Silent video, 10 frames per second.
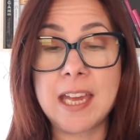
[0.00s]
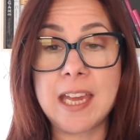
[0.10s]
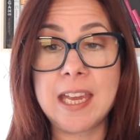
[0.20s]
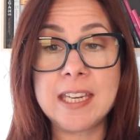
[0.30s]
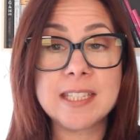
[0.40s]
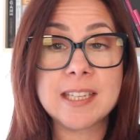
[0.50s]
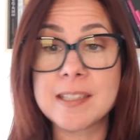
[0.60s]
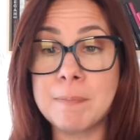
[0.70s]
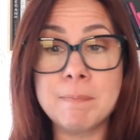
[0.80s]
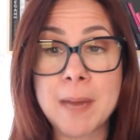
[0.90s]
it
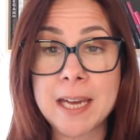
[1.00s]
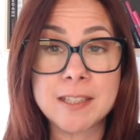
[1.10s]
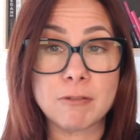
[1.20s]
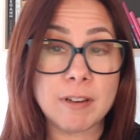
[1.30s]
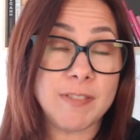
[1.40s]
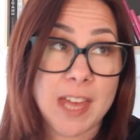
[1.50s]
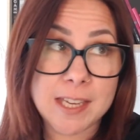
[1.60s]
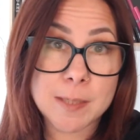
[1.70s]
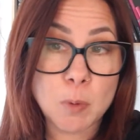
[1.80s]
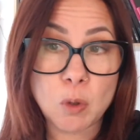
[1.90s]
doesn't matter if
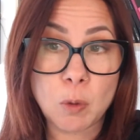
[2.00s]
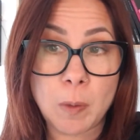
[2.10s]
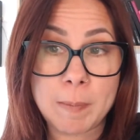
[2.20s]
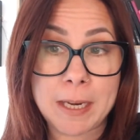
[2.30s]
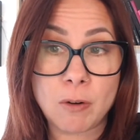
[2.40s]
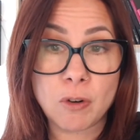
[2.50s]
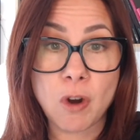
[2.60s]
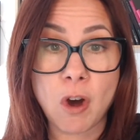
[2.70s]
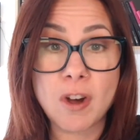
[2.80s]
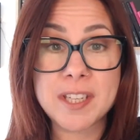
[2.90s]
they're smaller women or not.